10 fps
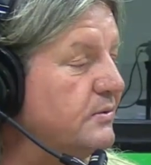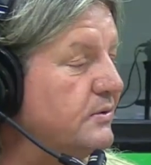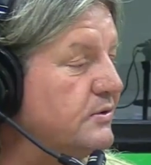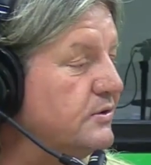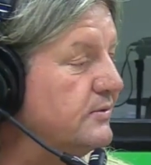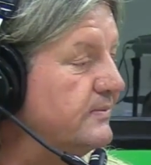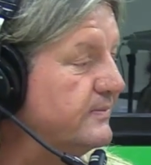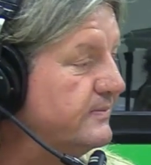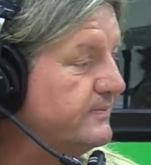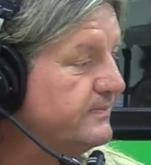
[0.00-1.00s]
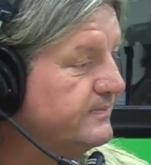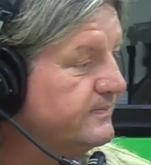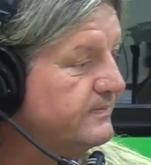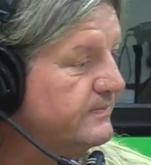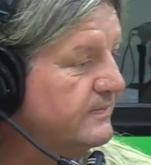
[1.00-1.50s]

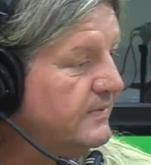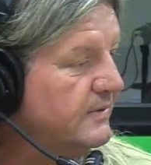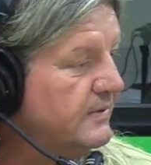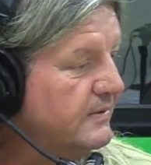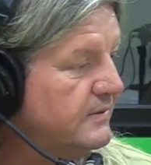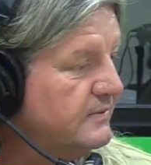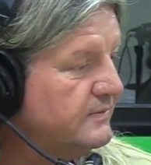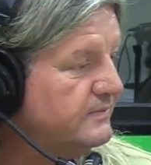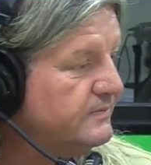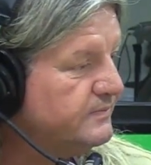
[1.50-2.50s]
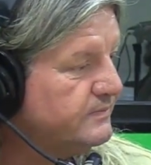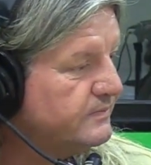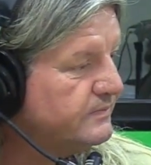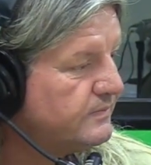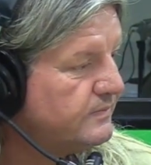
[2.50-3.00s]

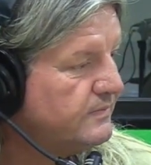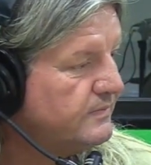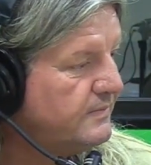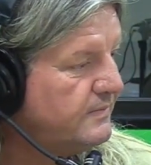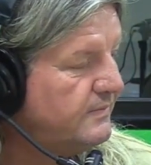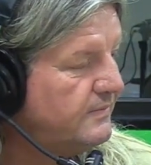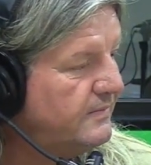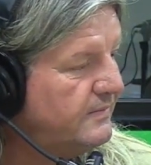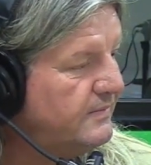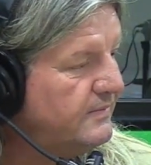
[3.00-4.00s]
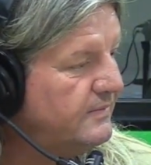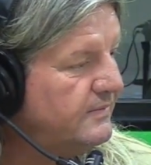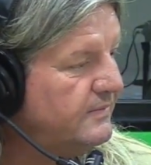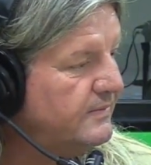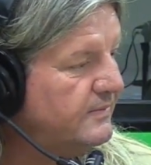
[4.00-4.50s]

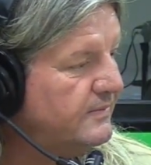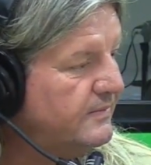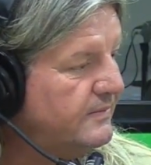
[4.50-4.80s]
This person isn't speaking.